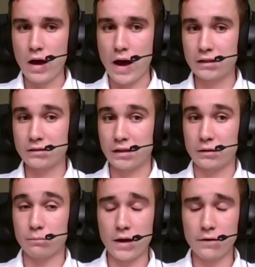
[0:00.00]
I
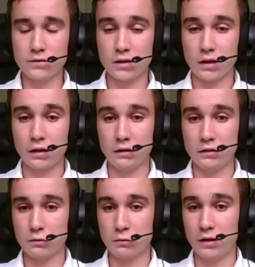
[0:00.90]
extend maths,
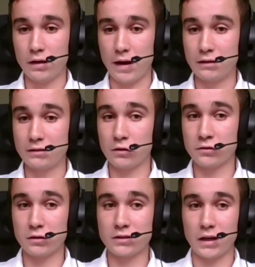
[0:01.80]
history, and
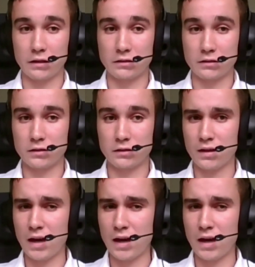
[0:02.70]
social sciences.